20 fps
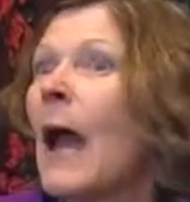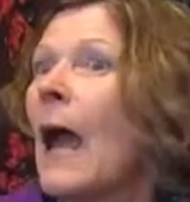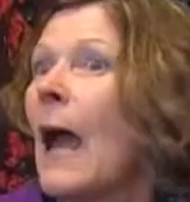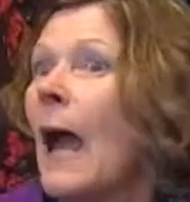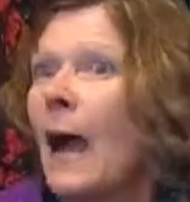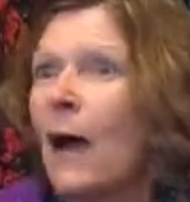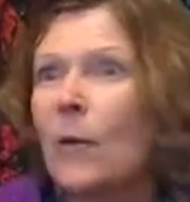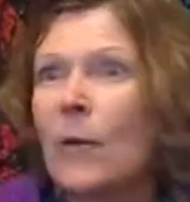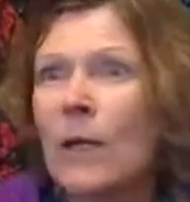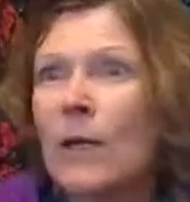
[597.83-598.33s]

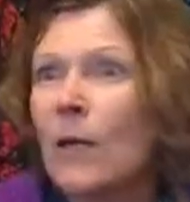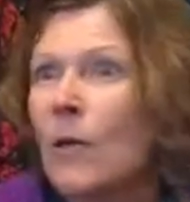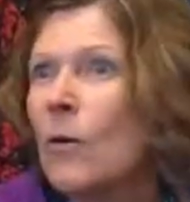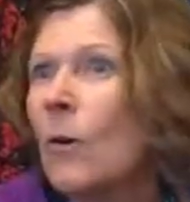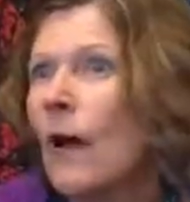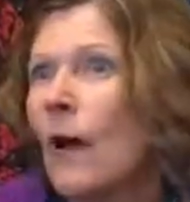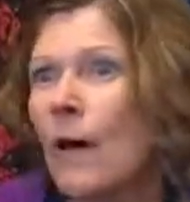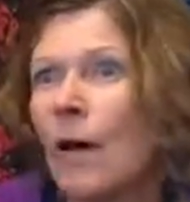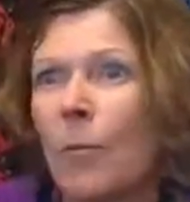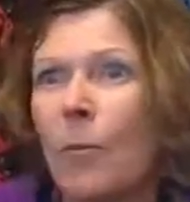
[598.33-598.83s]
How can you
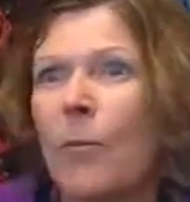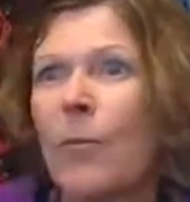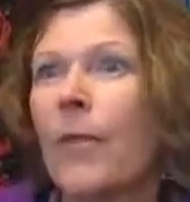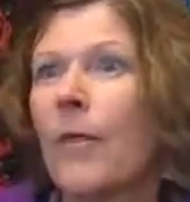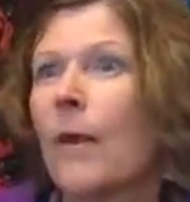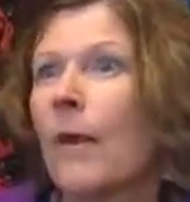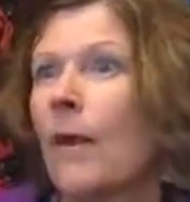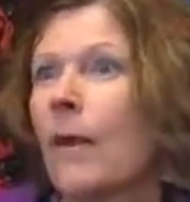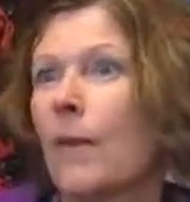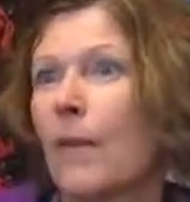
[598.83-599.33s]
help
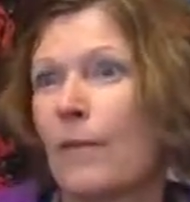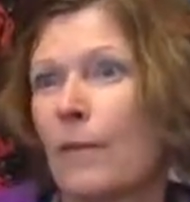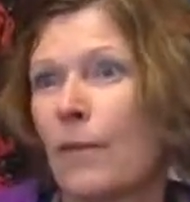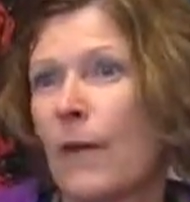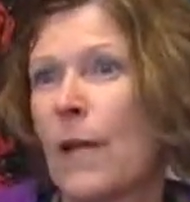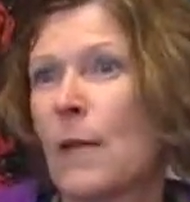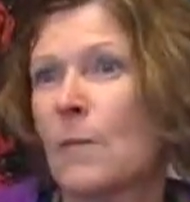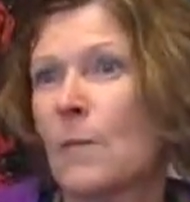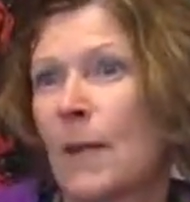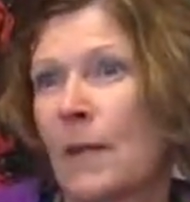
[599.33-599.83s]
the
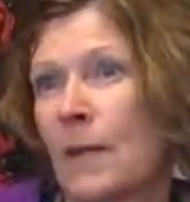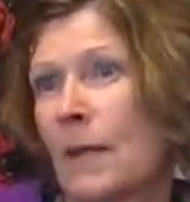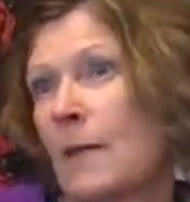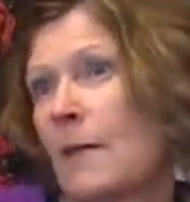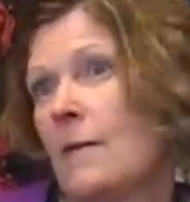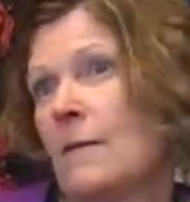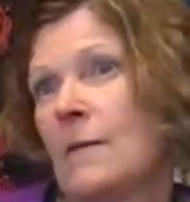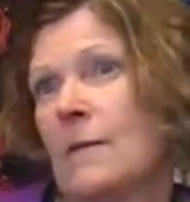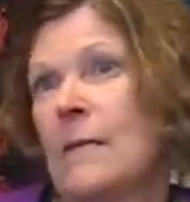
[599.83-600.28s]
family